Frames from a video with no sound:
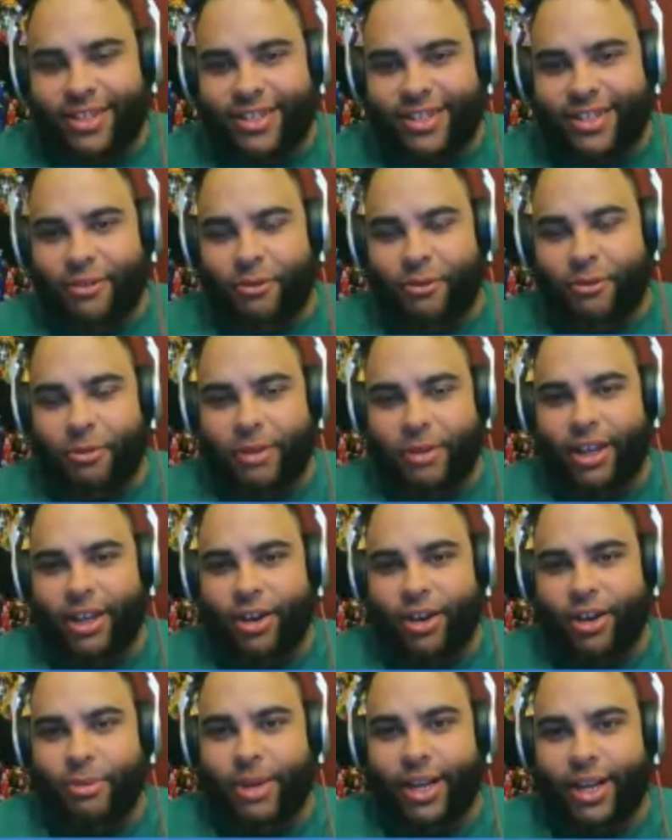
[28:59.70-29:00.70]
stuff. I'm like,
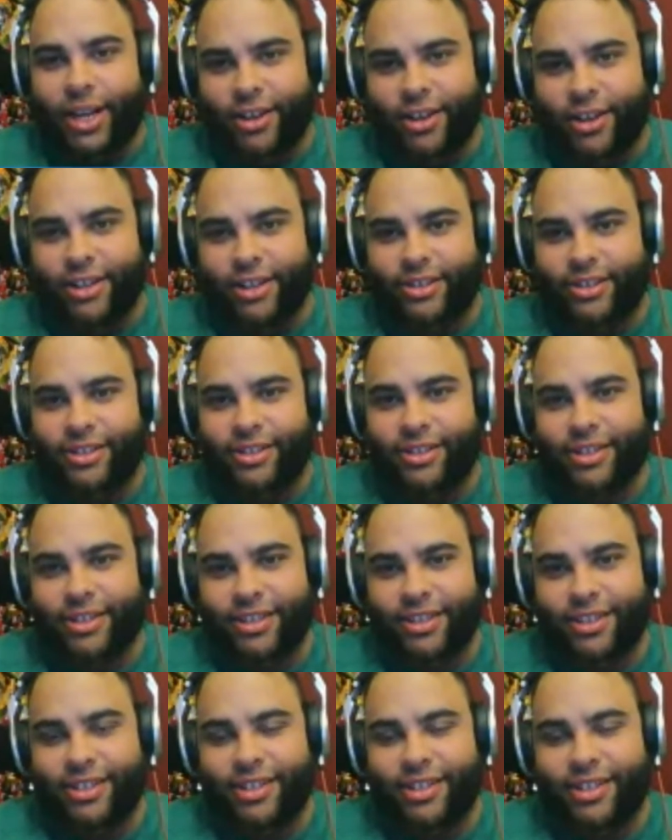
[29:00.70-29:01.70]
oh my goodness,
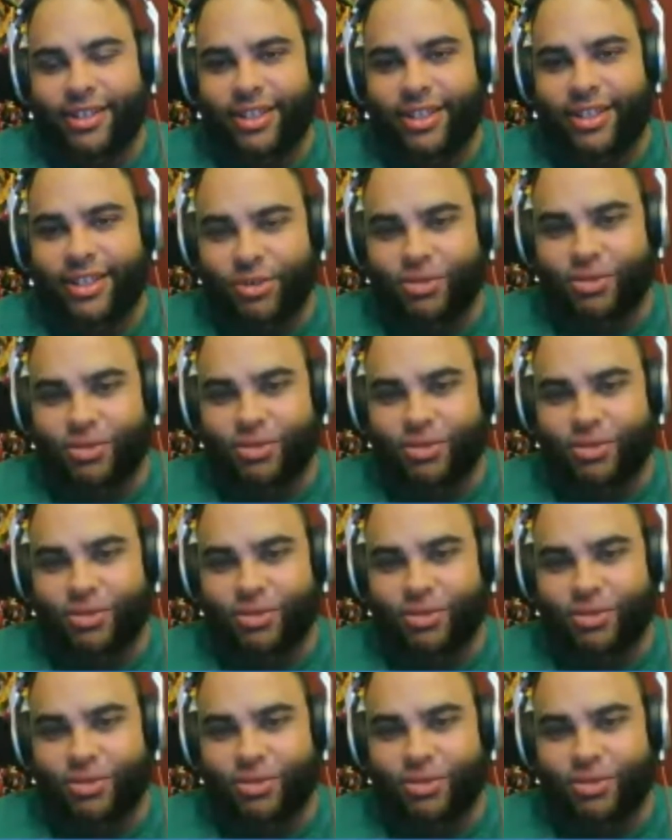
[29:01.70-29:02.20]
this is